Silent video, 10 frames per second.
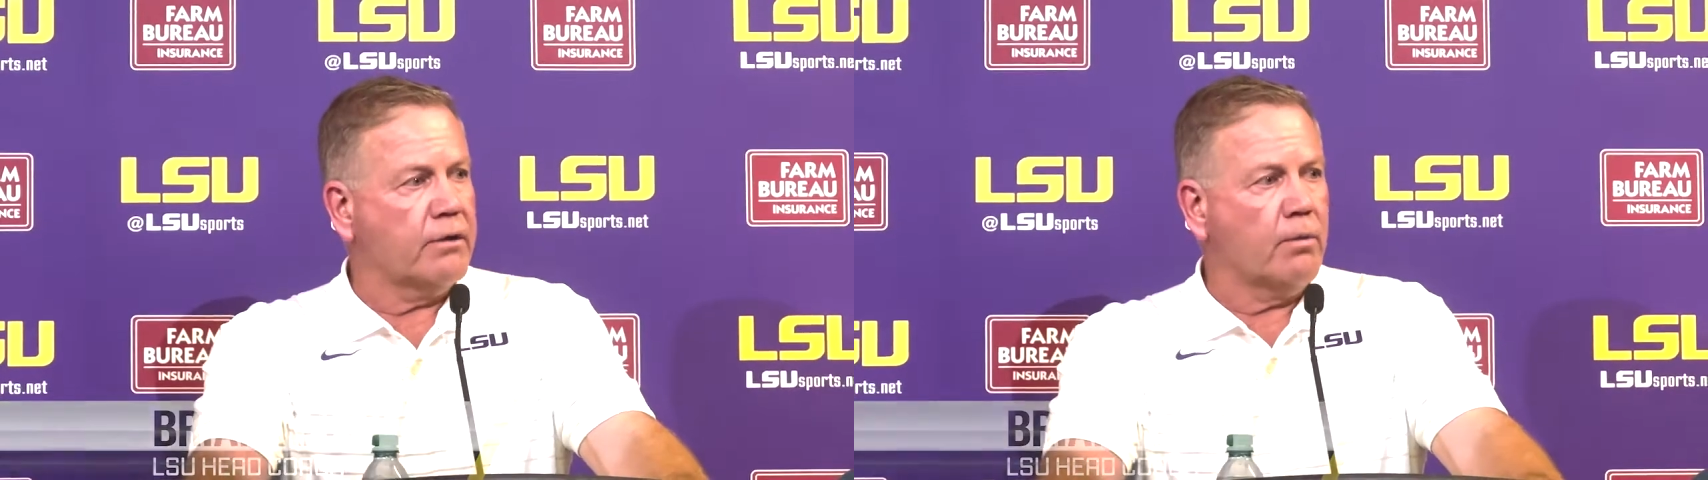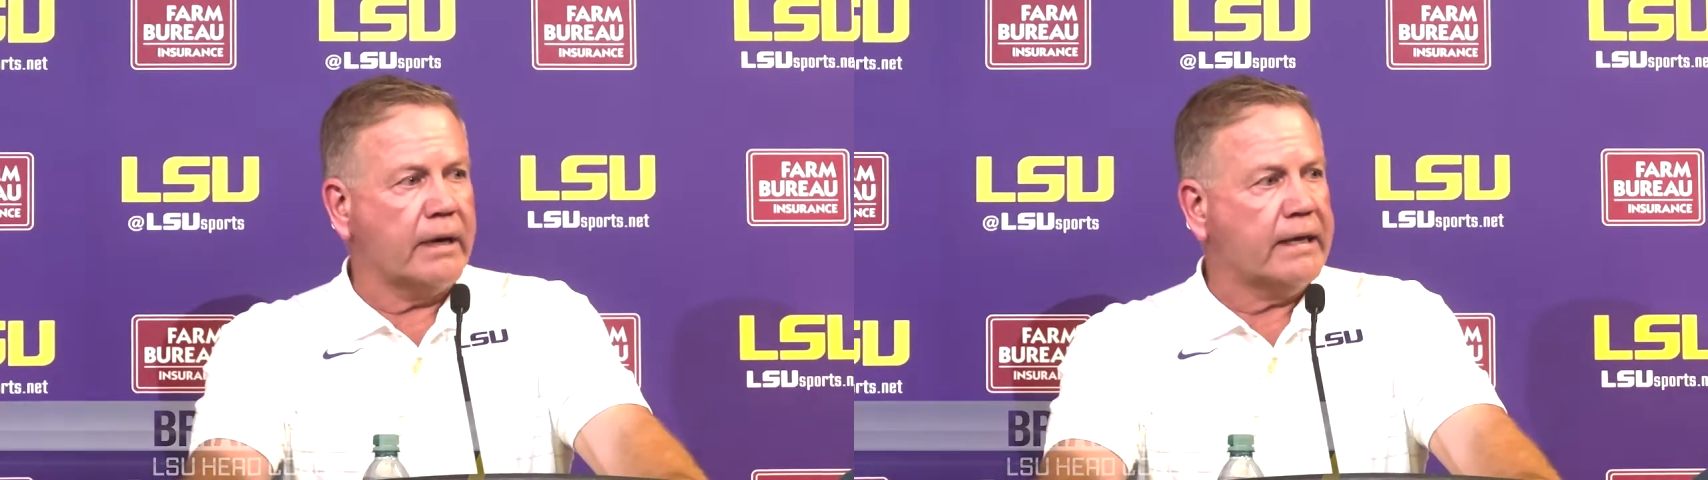
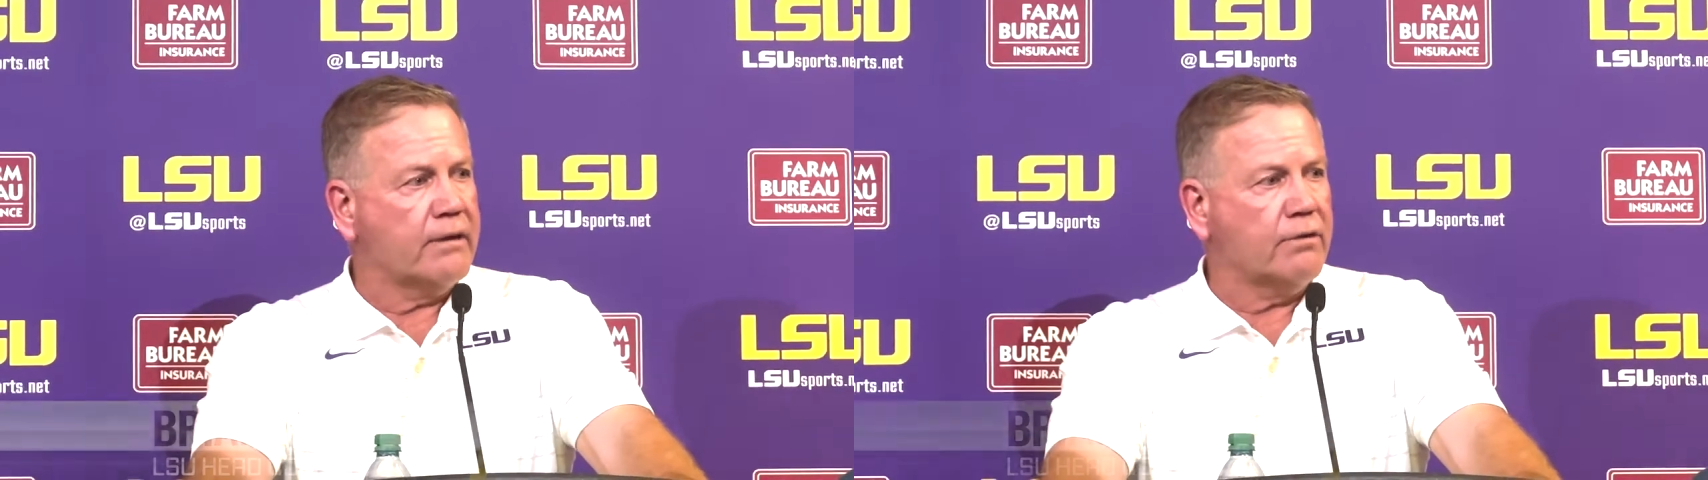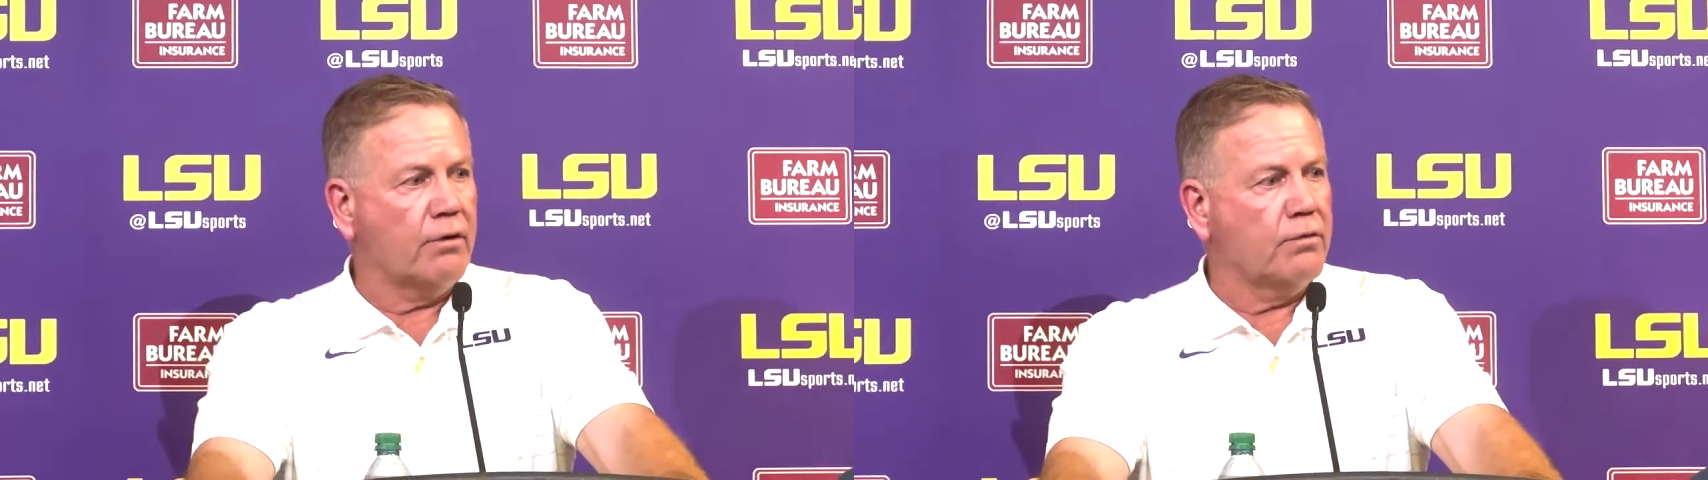You want to
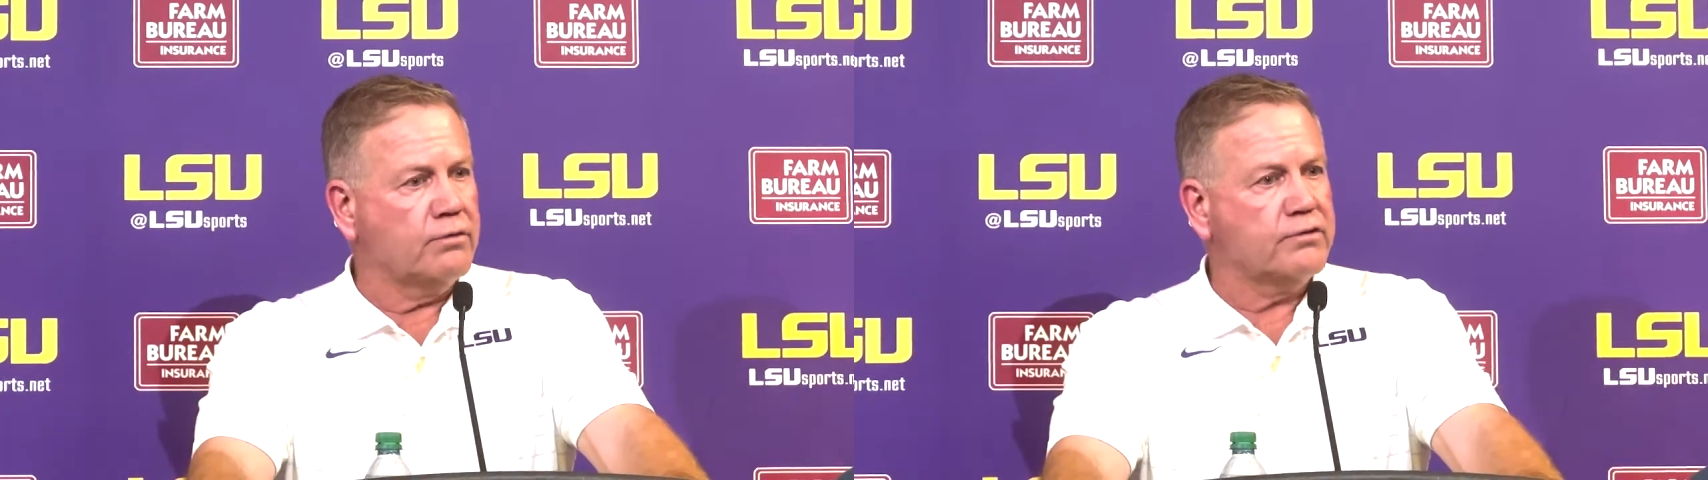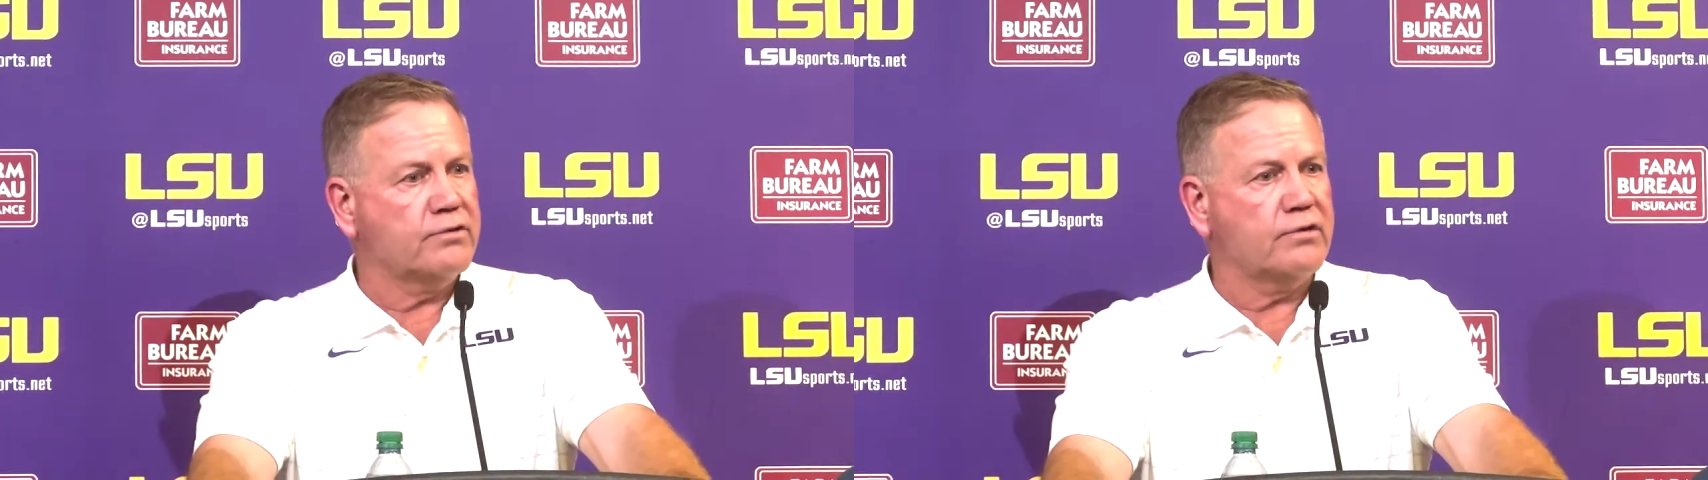get
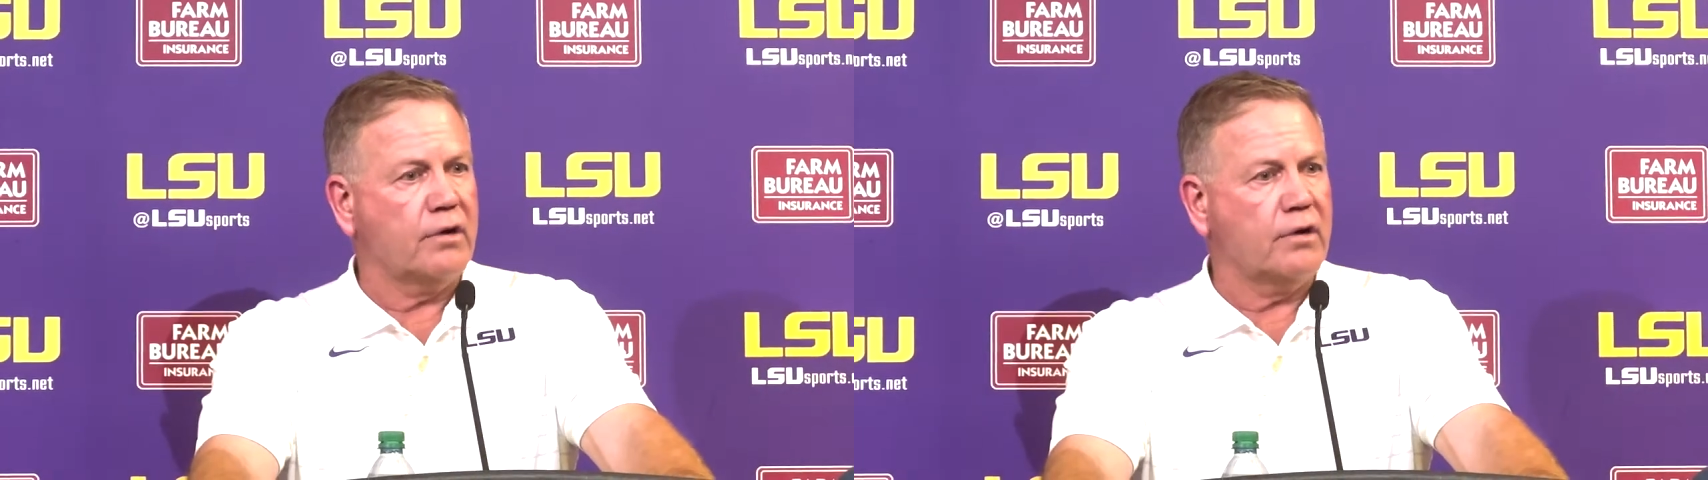those